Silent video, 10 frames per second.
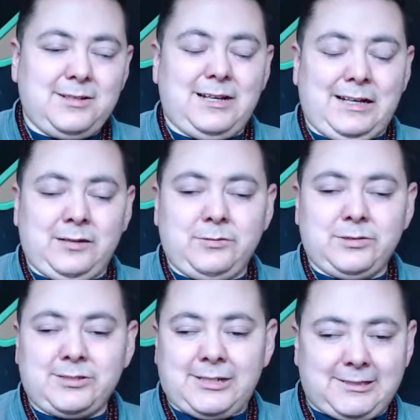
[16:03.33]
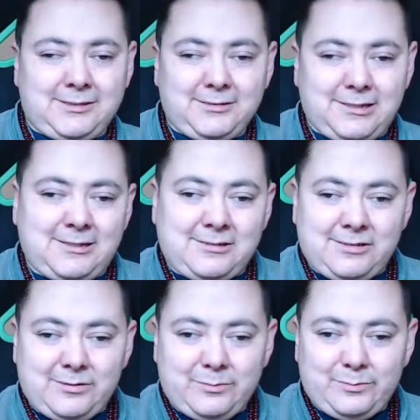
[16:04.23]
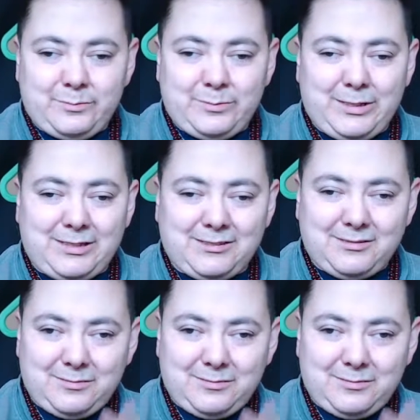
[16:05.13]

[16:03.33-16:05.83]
I will talk to you later. Peace.